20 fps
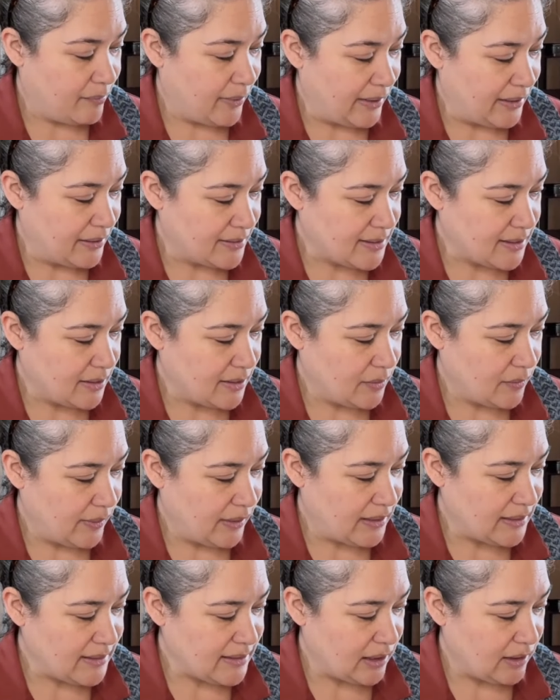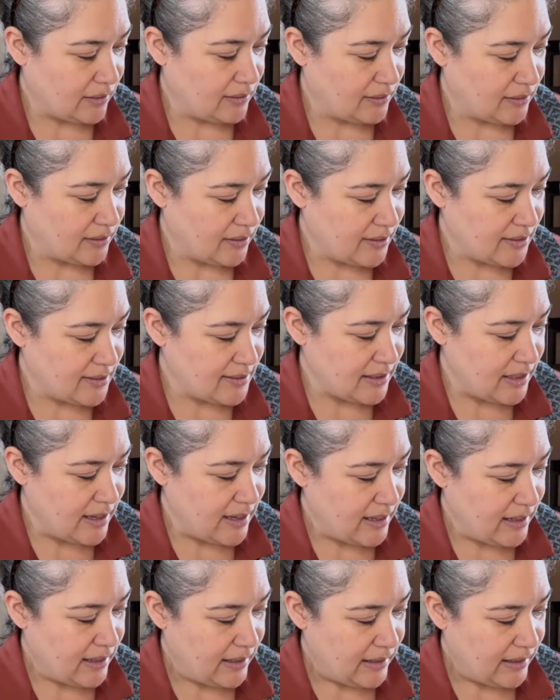But we can tell that
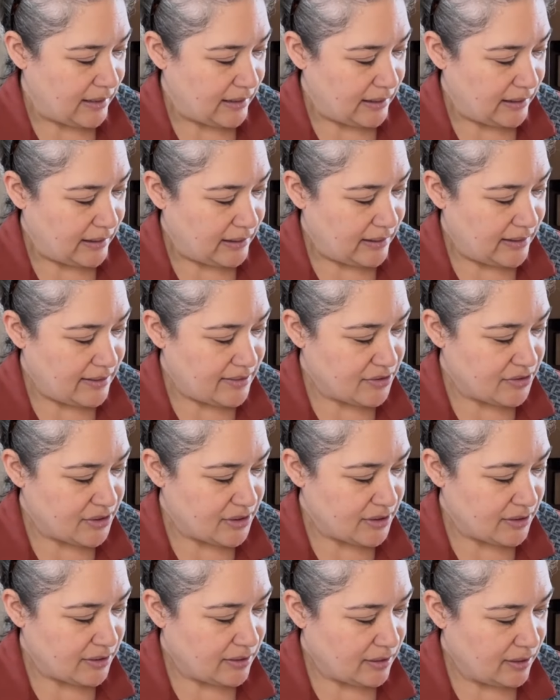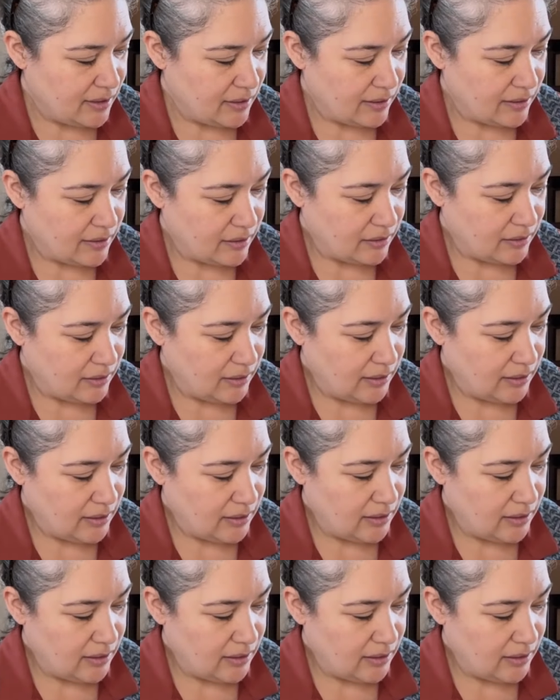these are still a little